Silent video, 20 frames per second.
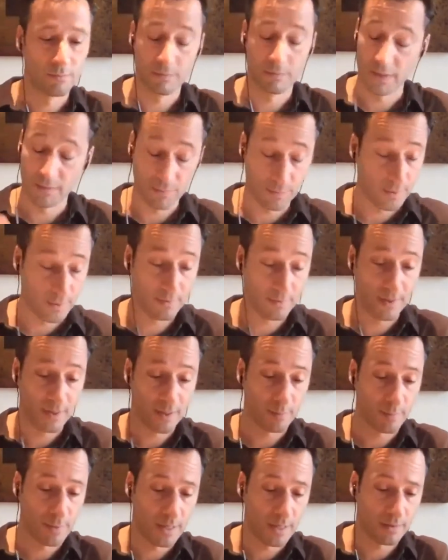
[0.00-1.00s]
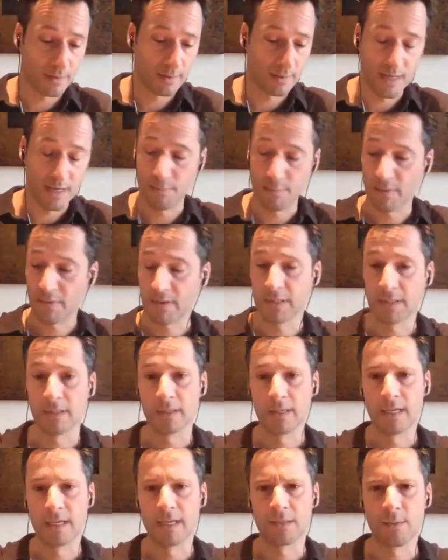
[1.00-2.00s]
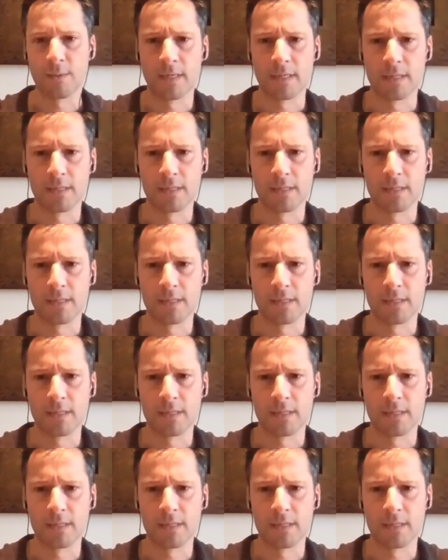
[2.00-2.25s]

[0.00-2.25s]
if we think about a hypothetical case, right?